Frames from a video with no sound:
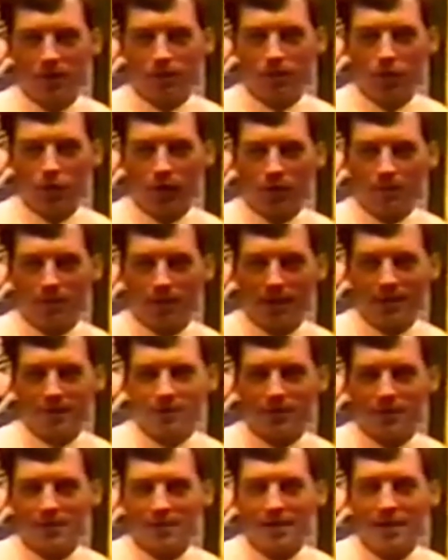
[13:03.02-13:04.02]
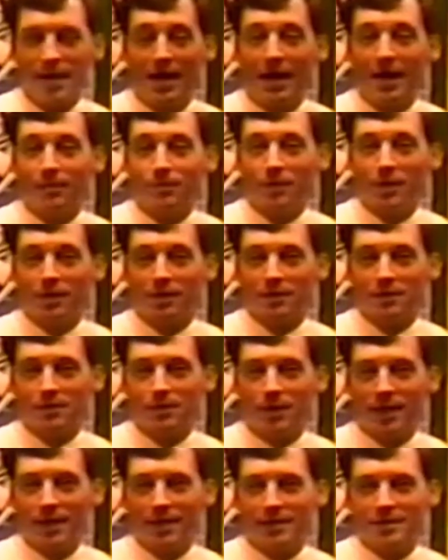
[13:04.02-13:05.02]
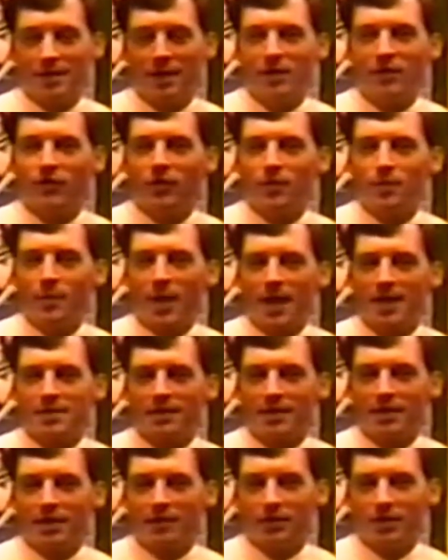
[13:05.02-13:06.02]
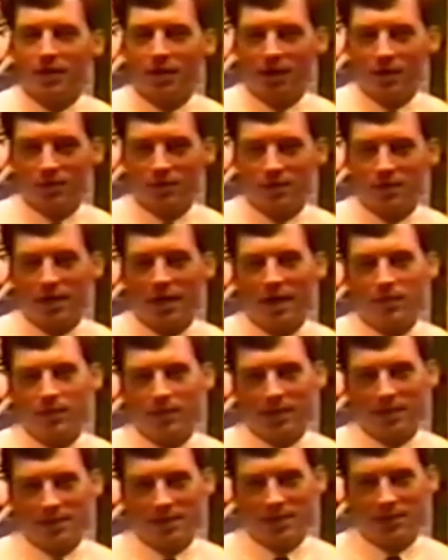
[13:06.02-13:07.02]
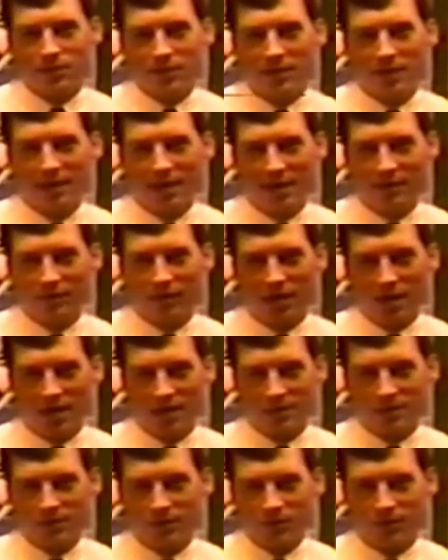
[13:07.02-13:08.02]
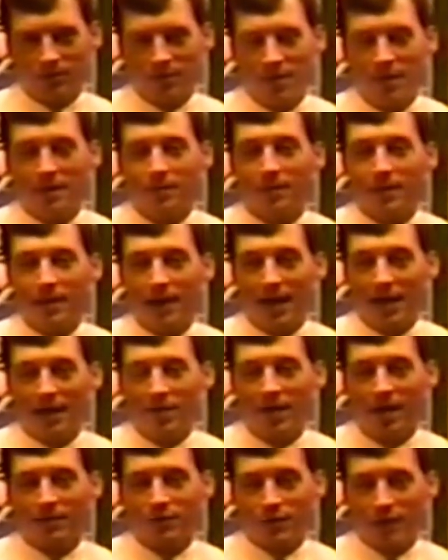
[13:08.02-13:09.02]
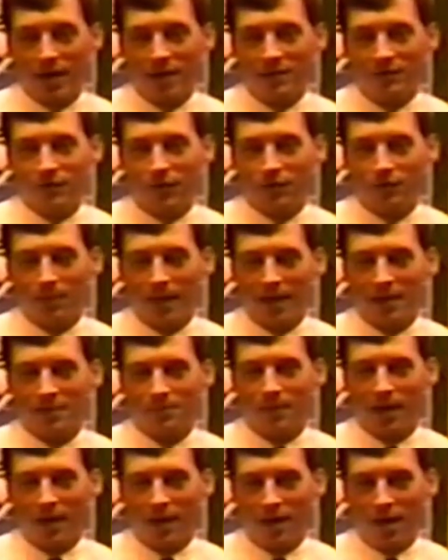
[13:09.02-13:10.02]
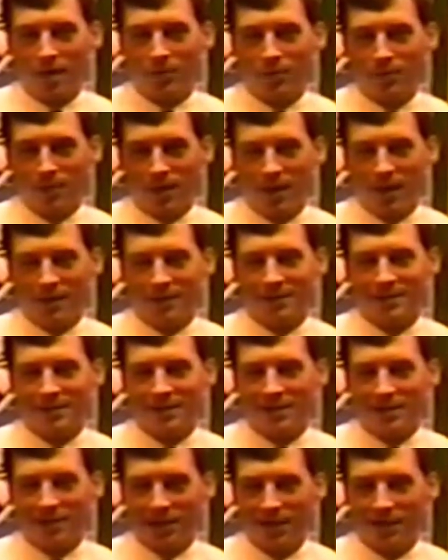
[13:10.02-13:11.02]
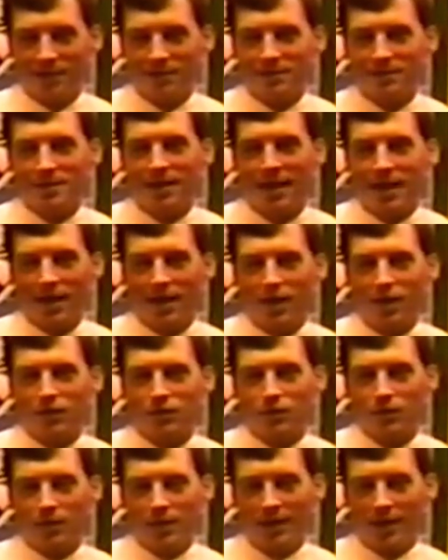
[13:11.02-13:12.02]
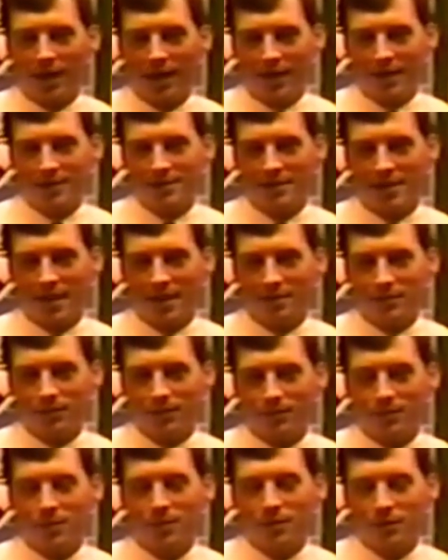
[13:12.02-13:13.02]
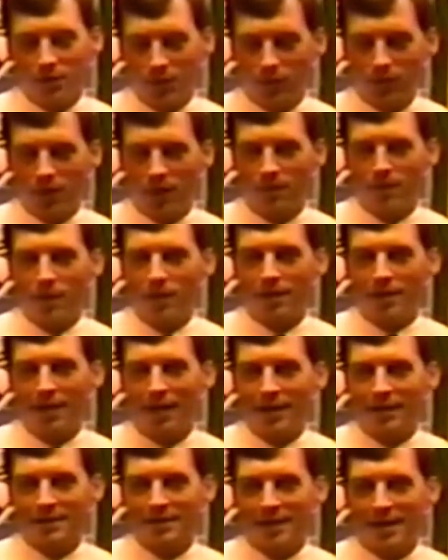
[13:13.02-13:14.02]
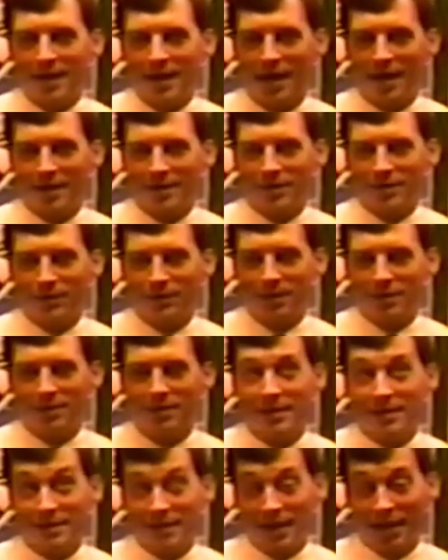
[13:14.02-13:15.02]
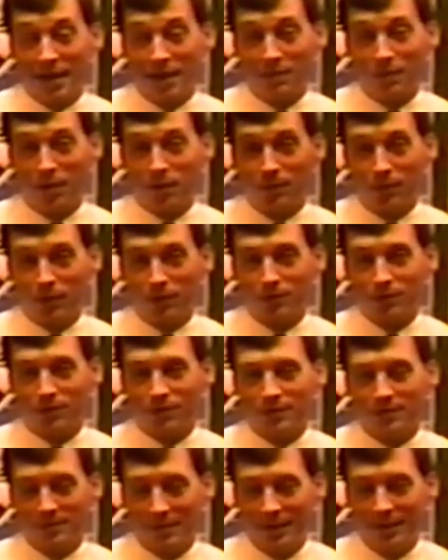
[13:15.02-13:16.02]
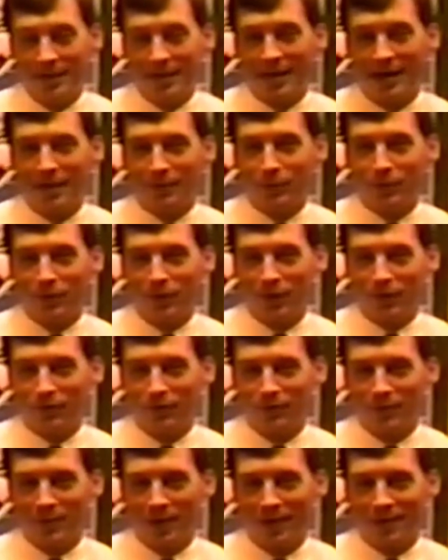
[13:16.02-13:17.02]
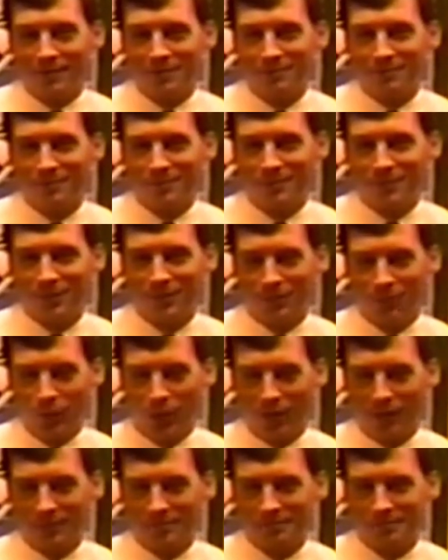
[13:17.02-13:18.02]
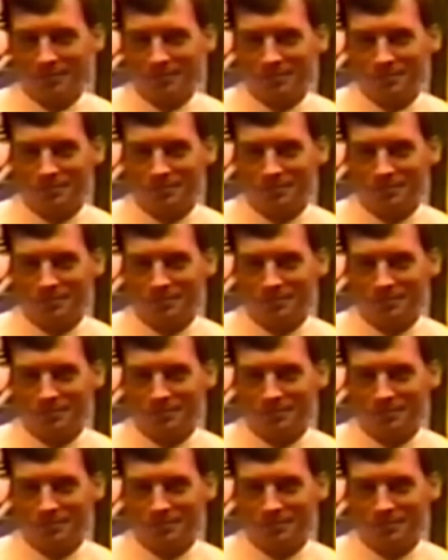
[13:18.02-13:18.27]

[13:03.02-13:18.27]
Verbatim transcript: Good morning, Patriots. I'm Douglas Mays. For the past 11 years, I've been a teacher at Danville High School, but now I've transferred back to my alma mater to teach English and also be a guidance counselor. So come on down and say hi to me, check out my posters, and we'll go from there. Good morning.